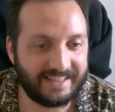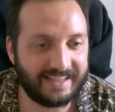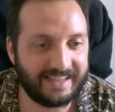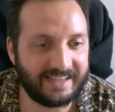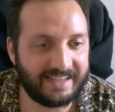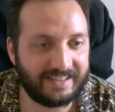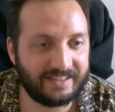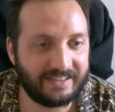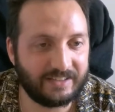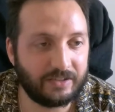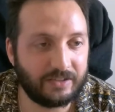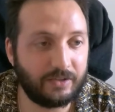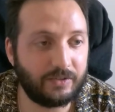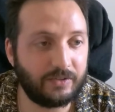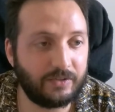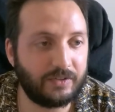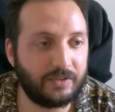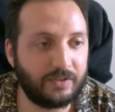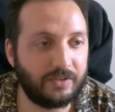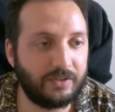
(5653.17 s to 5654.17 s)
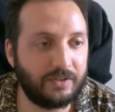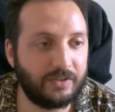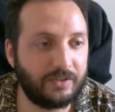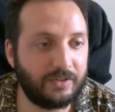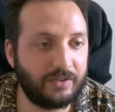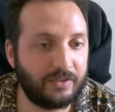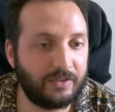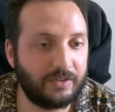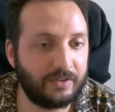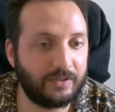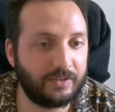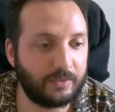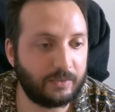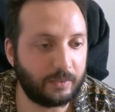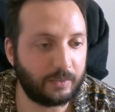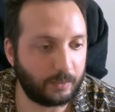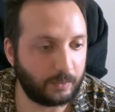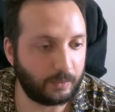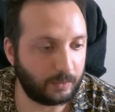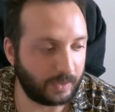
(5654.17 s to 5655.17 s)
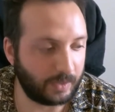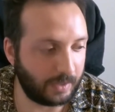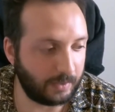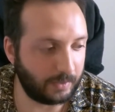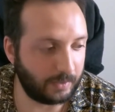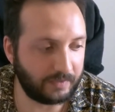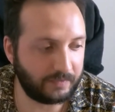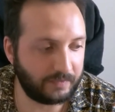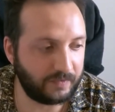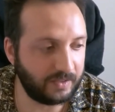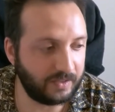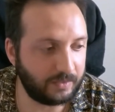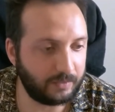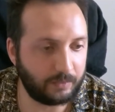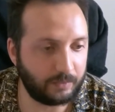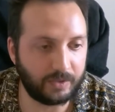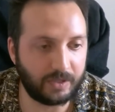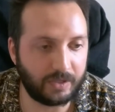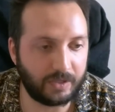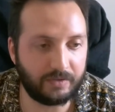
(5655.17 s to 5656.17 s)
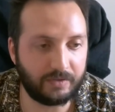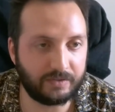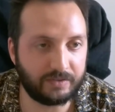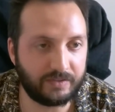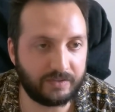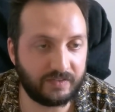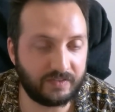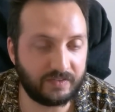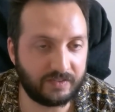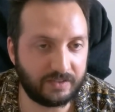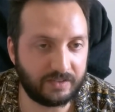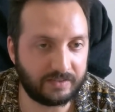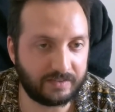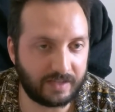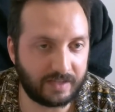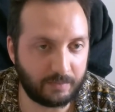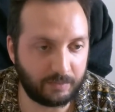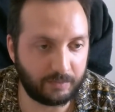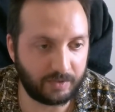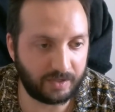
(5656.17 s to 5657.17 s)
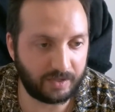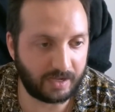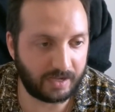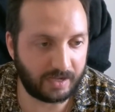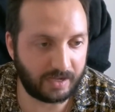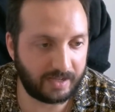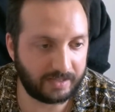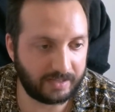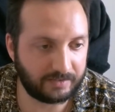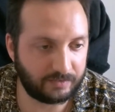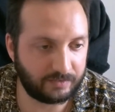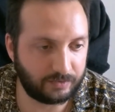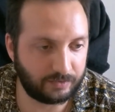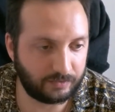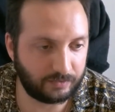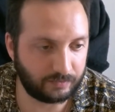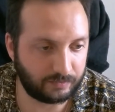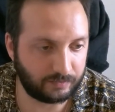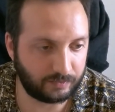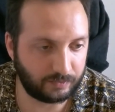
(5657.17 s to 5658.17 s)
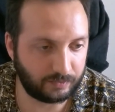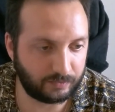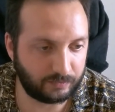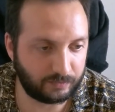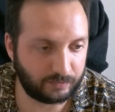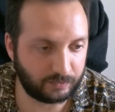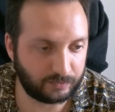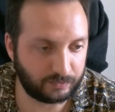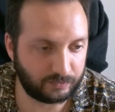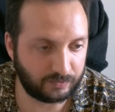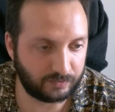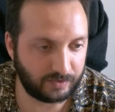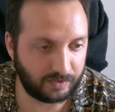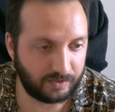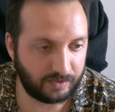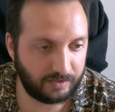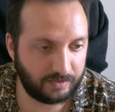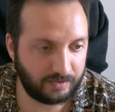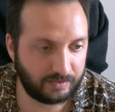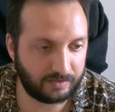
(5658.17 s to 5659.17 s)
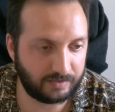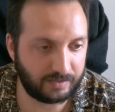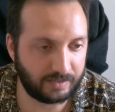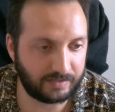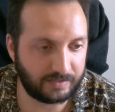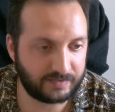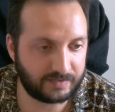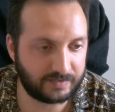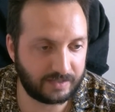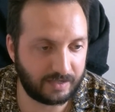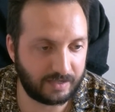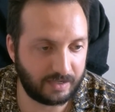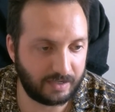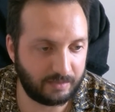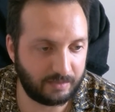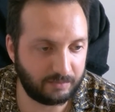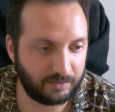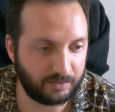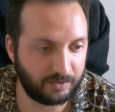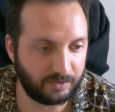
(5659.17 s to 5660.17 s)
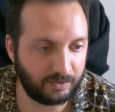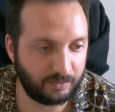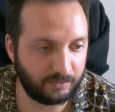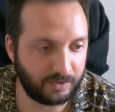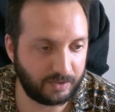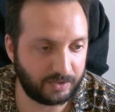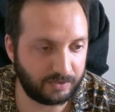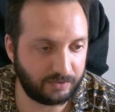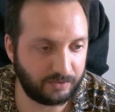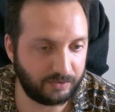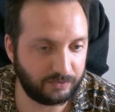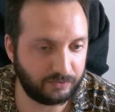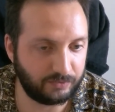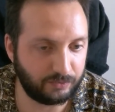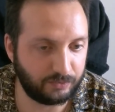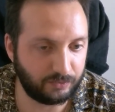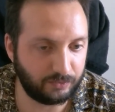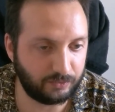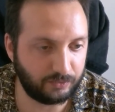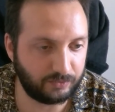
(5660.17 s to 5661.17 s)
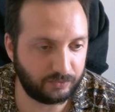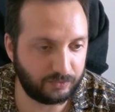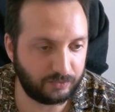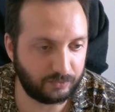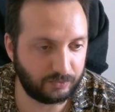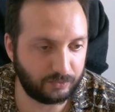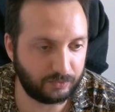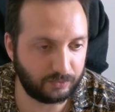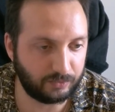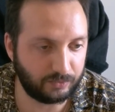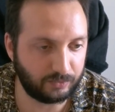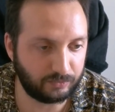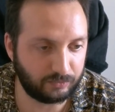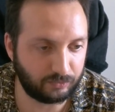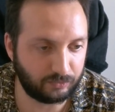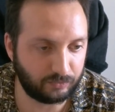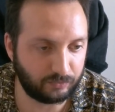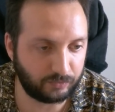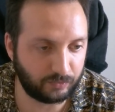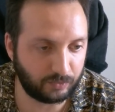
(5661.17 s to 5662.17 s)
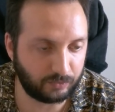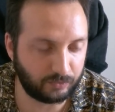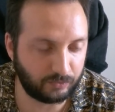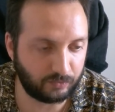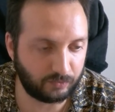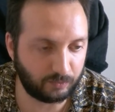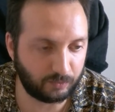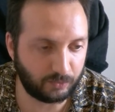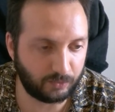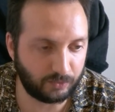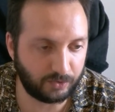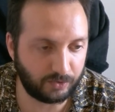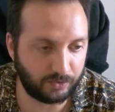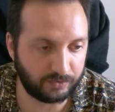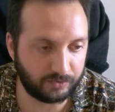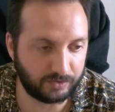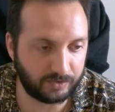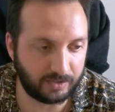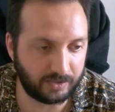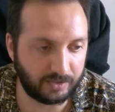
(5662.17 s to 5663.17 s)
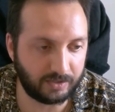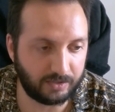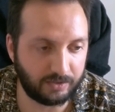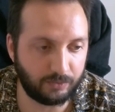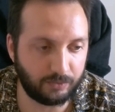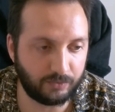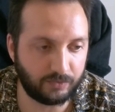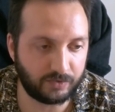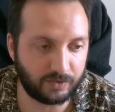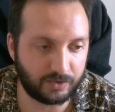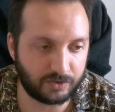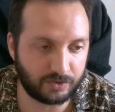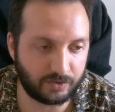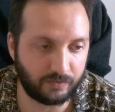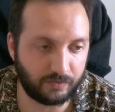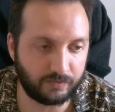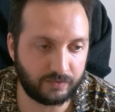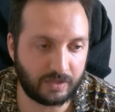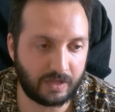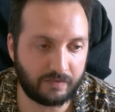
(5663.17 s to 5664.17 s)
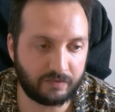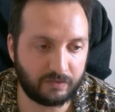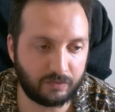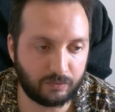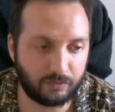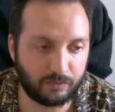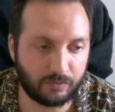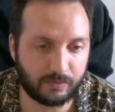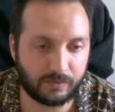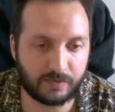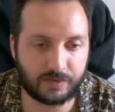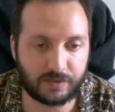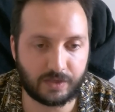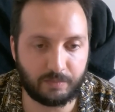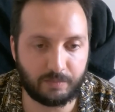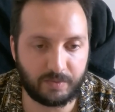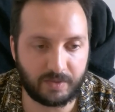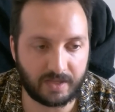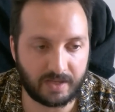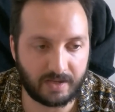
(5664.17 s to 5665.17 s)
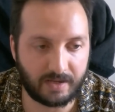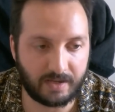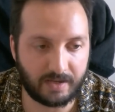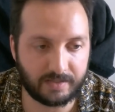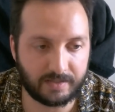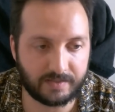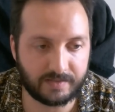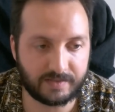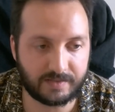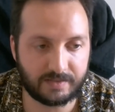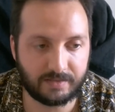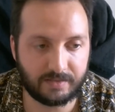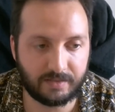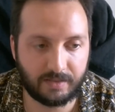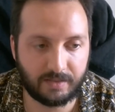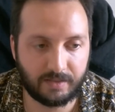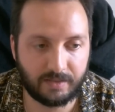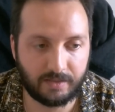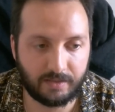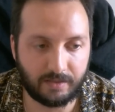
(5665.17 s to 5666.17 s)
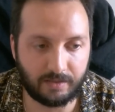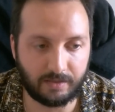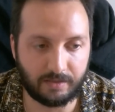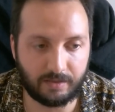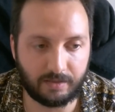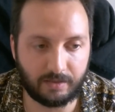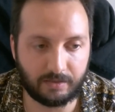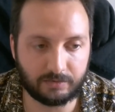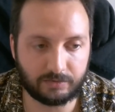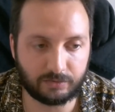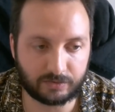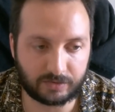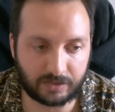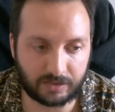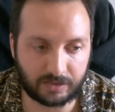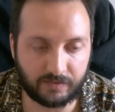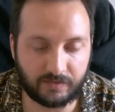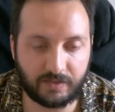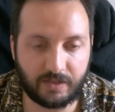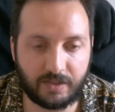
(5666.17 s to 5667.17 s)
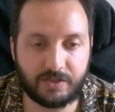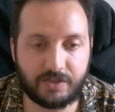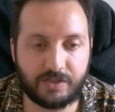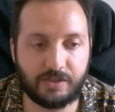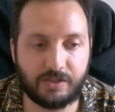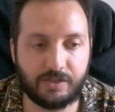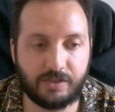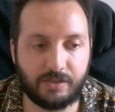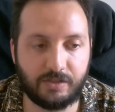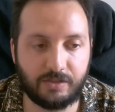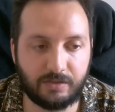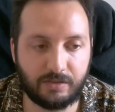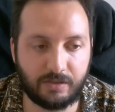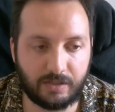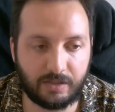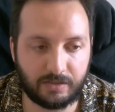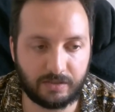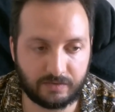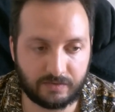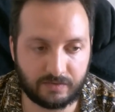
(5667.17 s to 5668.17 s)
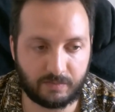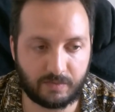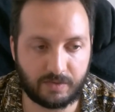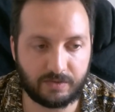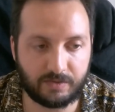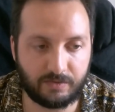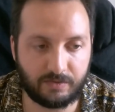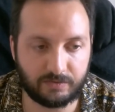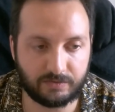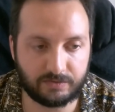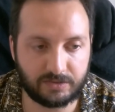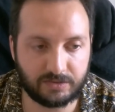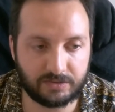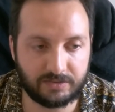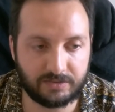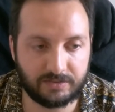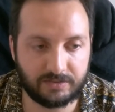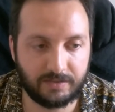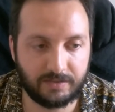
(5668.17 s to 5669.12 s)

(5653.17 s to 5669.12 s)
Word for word: Yeah. No. Uh, I think we are. This is the time we I had to, for for today. Next time uh, we are going to to to focus more on the usage of dev tools, APIs, uh, tokenization and smart contract.